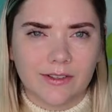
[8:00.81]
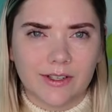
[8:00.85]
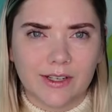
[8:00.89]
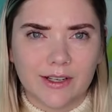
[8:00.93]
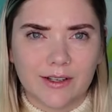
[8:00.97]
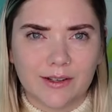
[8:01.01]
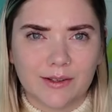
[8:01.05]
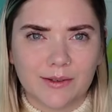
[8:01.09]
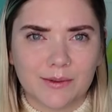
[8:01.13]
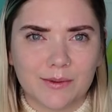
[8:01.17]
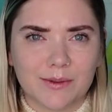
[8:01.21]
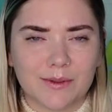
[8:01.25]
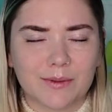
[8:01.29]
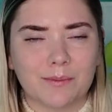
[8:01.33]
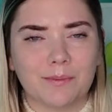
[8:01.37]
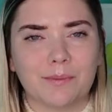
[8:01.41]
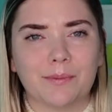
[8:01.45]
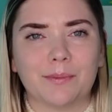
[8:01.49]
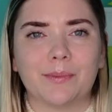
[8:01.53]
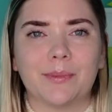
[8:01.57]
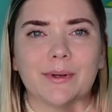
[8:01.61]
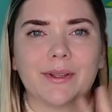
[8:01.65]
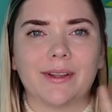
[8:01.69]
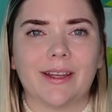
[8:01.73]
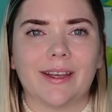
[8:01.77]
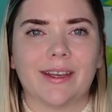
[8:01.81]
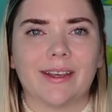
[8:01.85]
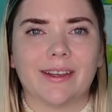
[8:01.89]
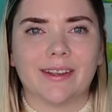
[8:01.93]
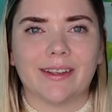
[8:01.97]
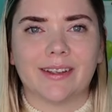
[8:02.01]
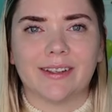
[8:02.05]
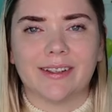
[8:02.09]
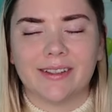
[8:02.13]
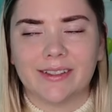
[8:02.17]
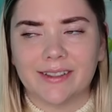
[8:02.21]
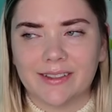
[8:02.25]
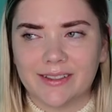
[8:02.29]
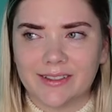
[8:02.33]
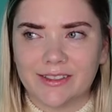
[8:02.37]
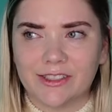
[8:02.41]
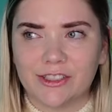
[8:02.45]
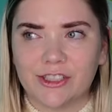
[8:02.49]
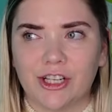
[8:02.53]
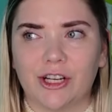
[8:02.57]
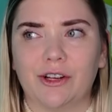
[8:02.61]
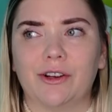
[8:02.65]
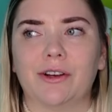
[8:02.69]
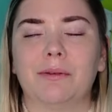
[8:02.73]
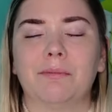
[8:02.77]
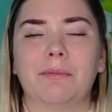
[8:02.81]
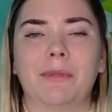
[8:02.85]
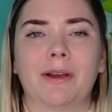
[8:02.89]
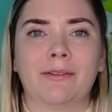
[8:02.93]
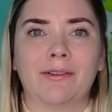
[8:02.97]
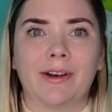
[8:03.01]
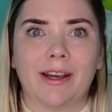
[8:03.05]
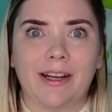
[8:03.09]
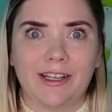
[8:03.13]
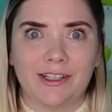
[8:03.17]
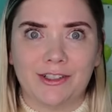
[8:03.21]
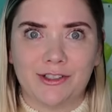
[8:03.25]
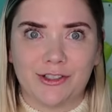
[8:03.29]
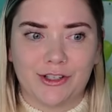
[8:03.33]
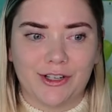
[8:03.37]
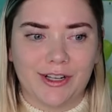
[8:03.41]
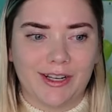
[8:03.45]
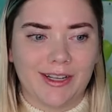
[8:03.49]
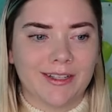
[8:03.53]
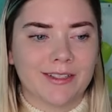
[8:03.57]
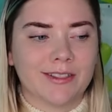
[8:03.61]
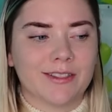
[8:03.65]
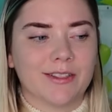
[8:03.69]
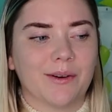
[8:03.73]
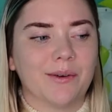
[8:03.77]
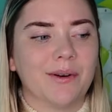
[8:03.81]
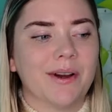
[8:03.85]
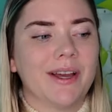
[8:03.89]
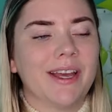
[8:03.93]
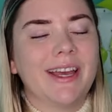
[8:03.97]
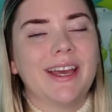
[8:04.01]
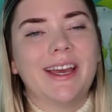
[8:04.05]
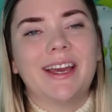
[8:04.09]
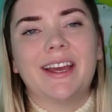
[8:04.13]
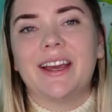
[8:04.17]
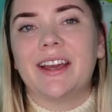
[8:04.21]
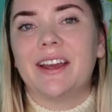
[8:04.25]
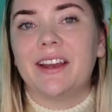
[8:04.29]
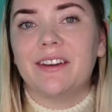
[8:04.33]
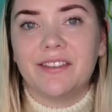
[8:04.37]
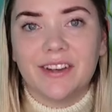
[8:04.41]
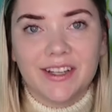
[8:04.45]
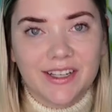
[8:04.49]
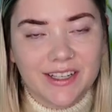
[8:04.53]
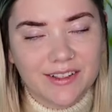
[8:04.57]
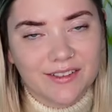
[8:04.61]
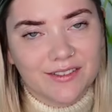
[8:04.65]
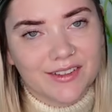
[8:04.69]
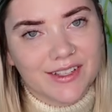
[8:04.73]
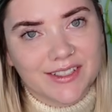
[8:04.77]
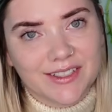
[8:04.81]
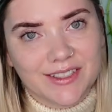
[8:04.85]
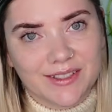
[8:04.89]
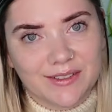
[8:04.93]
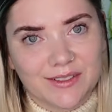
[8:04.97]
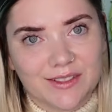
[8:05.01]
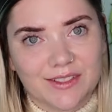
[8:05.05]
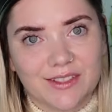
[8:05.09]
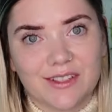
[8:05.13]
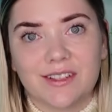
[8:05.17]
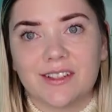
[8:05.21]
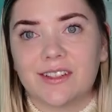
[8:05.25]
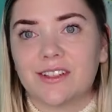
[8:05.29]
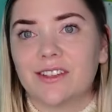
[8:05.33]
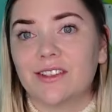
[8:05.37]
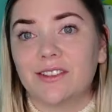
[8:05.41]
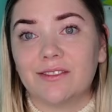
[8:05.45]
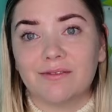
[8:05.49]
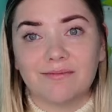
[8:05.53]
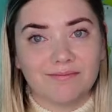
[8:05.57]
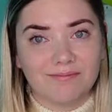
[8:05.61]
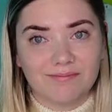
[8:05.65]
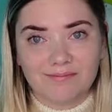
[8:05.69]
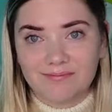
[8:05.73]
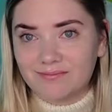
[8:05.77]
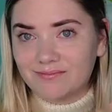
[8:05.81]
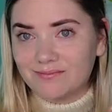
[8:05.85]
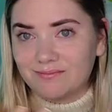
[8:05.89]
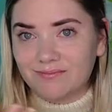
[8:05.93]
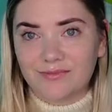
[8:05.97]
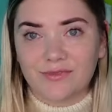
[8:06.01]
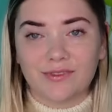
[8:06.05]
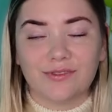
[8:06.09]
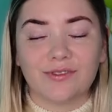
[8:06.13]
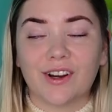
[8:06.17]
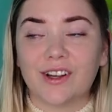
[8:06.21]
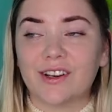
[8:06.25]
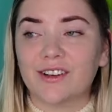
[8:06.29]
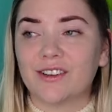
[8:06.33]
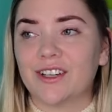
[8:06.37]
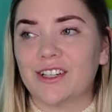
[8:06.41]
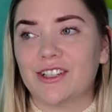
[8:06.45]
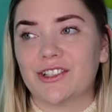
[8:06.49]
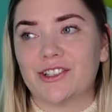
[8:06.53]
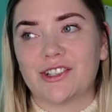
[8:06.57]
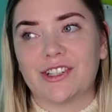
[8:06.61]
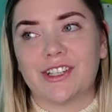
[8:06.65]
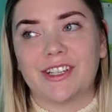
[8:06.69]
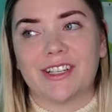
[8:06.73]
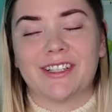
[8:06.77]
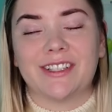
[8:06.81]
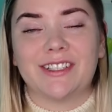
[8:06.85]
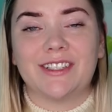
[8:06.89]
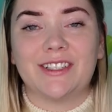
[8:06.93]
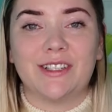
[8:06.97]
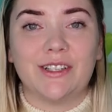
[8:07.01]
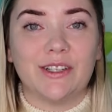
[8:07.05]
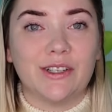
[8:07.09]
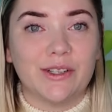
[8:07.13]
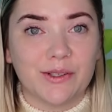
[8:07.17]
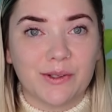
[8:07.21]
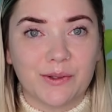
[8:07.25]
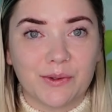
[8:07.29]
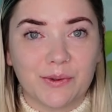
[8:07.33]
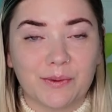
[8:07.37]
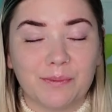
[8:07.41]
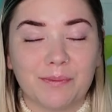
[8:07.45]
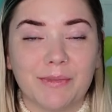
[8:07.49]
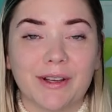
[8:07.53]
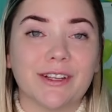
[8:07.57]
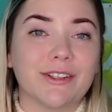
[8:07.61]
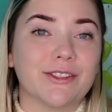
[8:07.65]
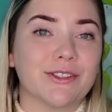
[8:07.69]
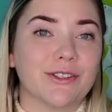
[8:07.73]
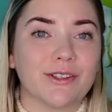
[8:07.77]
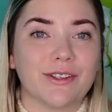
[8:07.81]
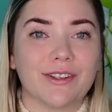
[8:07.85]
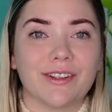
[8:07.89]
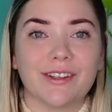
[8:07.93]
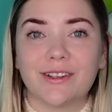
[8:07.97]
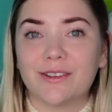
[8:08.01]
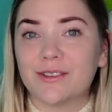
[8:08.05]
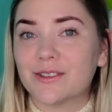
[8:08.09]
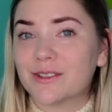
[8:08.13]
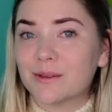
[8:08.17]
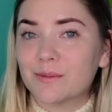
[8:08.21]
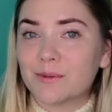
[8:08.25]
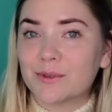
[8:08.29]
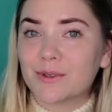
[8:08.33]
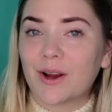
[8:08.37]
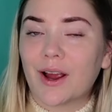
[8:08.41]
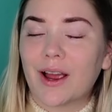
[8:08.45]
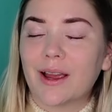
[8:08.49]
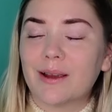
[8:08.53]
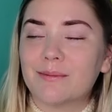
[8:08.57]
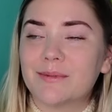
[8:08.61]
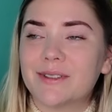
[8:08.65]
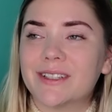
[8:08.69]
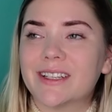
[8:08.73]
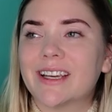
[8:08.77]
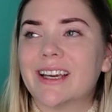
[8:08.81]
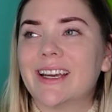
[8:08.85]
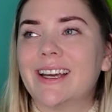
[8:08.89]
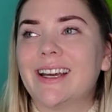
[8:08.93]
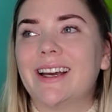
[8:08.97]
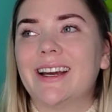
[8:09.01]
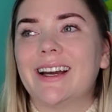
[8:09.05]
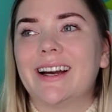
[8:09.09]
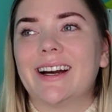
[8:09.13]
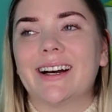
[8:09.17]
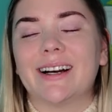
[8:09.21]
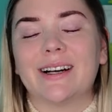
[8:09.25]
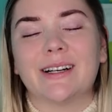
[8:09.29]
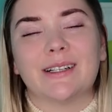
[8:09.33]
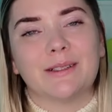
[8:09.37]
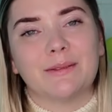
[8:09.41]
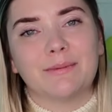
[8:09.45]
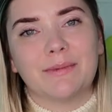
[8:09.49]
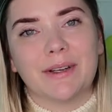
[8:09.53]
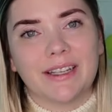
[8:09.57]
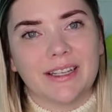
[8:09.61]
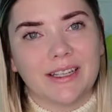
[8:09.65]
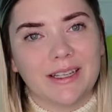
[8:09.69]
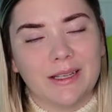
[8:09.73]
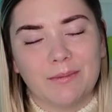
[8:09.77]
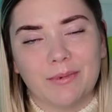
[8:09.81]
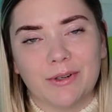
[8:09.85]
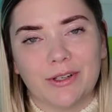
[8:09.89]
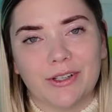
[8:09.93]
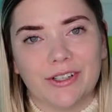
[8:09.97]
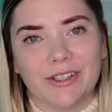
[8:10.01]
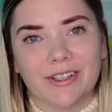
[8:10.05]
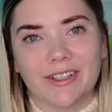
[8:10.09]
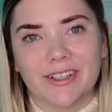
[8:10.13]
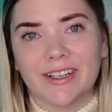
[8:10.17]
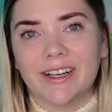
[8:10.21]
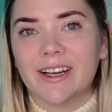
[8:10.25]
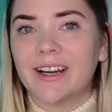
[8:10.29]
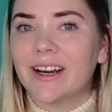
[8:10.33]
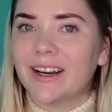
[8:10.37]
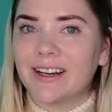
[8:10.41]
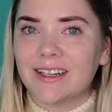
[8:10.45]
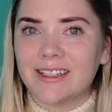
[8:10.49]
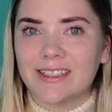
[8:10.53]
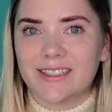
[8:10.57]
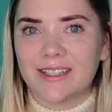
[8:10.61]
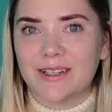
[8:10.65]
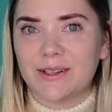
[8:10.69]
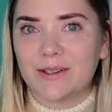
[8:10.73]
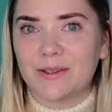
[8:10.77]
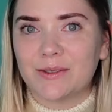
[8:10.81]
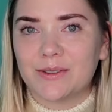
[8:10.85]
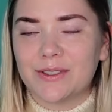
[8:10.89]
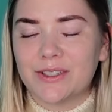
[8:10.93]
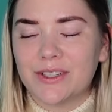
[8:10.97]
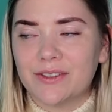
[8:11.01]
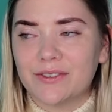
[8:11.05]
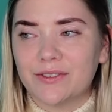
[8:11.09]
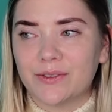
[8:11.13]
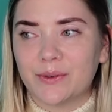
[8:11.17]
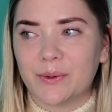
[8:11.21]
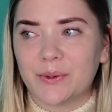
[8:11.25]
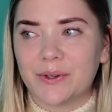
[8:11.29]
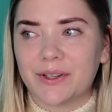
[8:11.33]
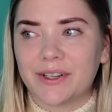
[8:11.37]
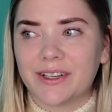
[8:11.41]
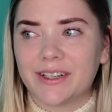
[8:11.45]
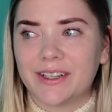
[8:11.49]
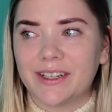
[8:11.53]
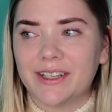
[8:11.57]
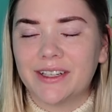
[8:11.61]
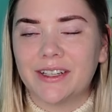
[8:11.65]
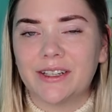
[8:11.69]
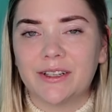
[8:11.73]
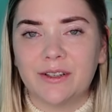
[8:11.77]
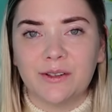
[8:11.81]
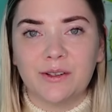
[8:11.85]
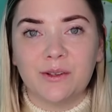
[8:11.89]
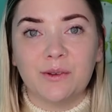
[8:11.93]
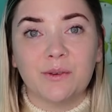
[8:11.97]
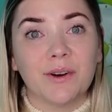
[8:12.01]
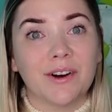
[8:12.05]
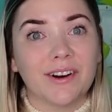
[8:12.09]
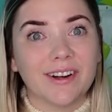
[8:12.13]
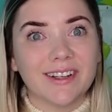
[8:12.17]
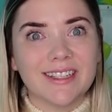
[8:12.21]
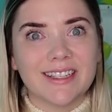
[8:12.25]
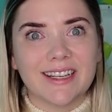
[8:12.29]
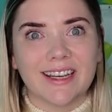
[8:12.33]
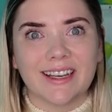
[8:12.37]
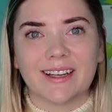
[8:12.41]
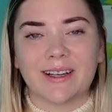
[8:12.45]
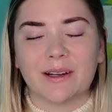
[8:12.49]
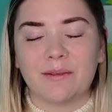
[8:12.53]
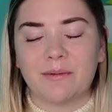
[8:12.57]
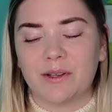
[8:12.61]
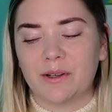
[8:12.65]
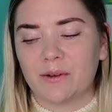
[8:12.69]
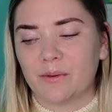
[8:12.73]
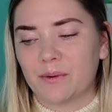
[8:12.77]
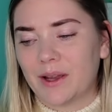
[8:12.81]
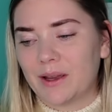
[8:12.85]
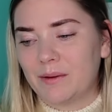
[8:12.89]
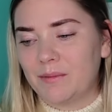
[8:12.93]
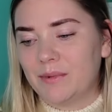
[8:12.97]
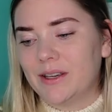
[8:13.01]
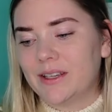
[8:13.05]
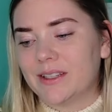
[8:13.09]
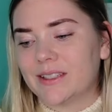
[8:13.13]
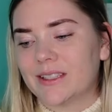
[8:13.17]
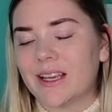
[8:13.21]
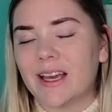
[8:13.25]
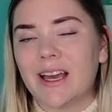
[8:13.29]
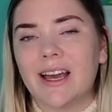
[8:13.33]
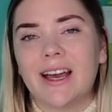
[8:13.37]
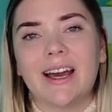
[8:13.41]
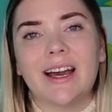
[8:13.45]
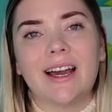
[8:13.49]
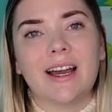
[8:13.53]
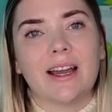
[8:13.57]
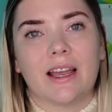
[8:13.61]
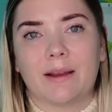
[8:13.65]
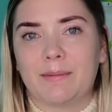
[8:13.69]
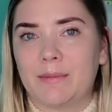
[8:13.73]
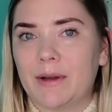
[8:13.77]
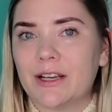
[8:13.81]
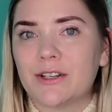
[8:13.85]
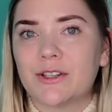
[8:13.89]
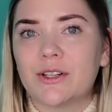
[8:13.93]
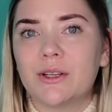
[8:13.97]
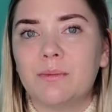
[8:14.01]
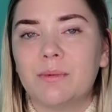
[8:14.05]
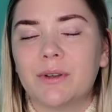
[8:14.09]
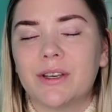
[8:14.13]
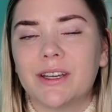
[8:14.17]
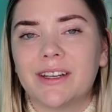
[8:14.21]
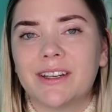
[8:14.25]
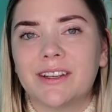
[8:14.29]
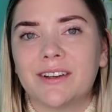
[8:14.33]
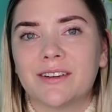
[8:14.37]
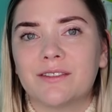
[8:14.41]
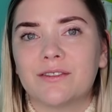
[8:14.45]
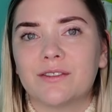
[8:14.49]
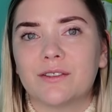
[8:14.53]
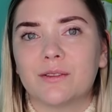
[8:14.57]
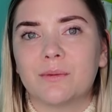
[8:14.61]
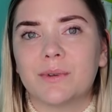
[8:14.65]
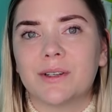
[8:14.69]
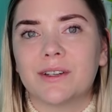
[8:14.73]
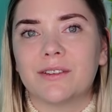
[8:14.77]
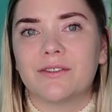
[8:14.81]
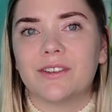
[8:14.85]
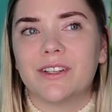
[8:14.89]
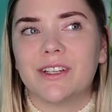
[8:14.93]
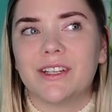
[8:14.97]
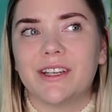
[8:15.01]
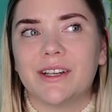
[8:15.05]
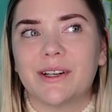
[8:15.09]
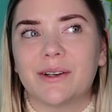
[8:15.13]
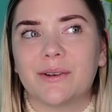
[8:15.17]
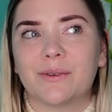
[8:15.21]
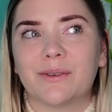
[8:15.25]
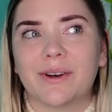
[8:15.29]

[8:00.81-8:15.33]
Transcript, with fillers: videos, but like sharing my writing journey. So if any of that sounds fun or interesting to you, make sure that you're subscribed um, and keep your eyes out for new content coming your way because I'm actually planning on filming a video